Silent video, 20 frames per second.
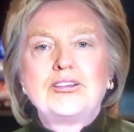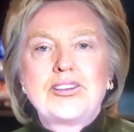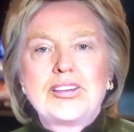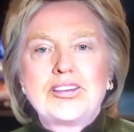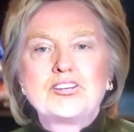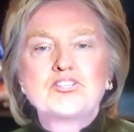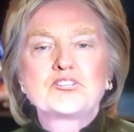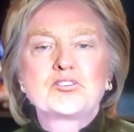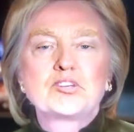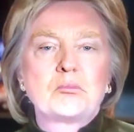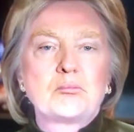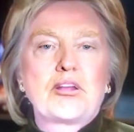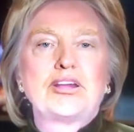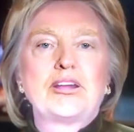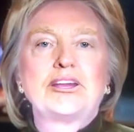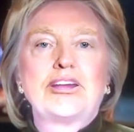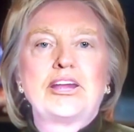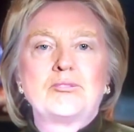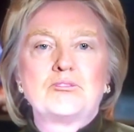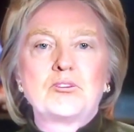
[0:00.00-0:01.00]
then it should
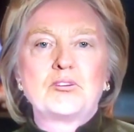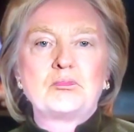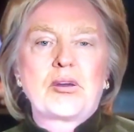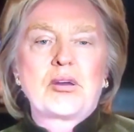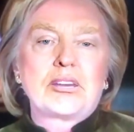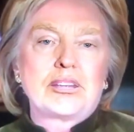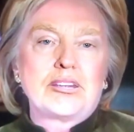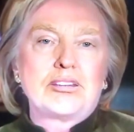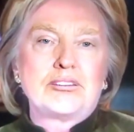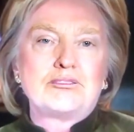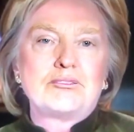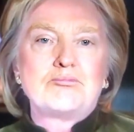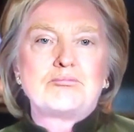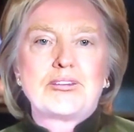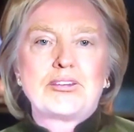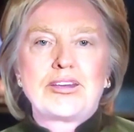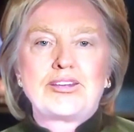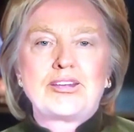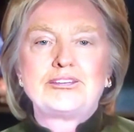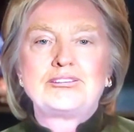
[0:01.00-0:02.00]
apply to everybody,
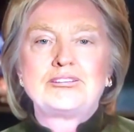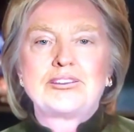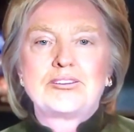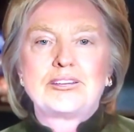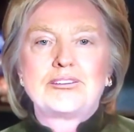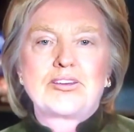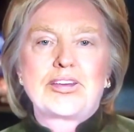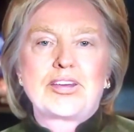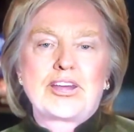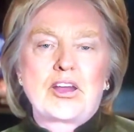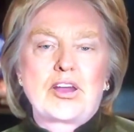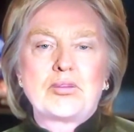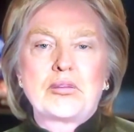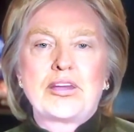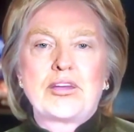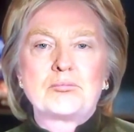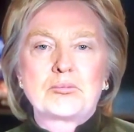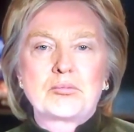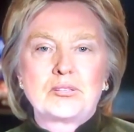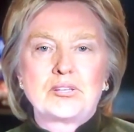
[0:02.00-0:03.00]
and then I'll
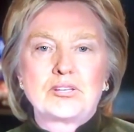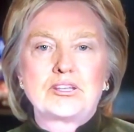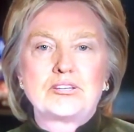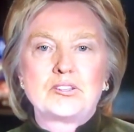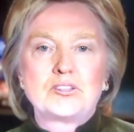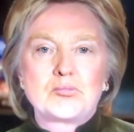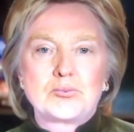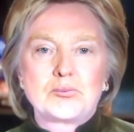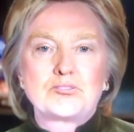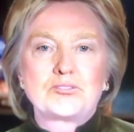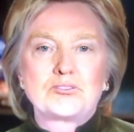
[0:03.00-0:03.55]
be happy to look into